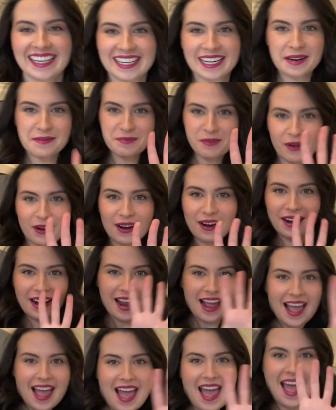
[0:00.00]
need a more
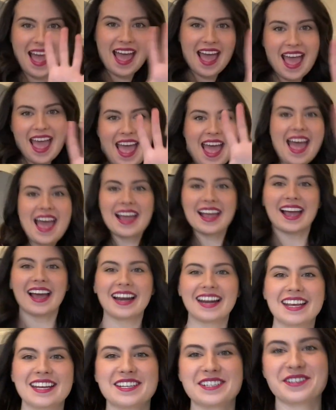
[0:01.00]

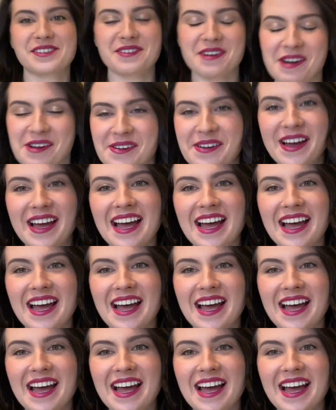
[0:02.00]
kind of intro.